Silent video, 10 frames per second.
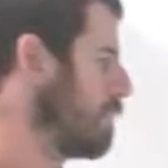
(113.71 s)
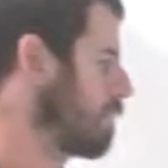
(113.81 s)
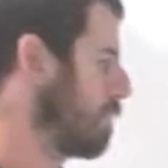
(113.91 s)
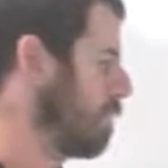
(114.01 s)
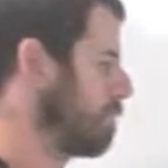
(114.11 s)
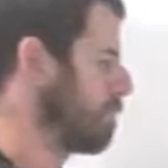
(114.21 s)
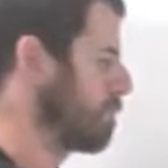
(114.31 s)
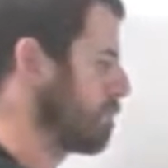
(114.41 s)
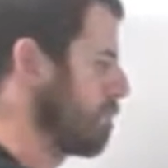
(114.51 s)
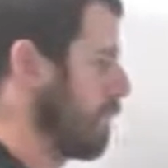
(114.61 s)
So,
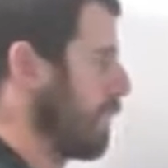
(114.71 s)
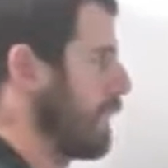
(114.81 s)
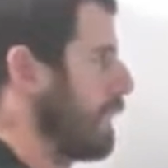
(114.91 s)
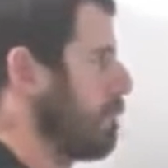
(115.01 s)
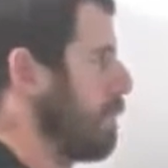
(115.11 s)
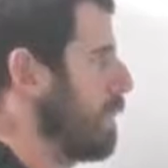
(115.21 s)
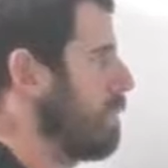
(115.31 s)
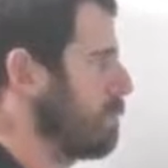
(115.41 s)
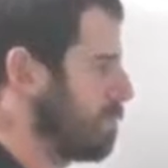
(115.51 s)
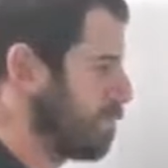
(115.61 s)
in
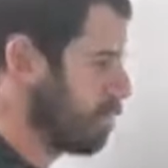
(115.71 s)
B,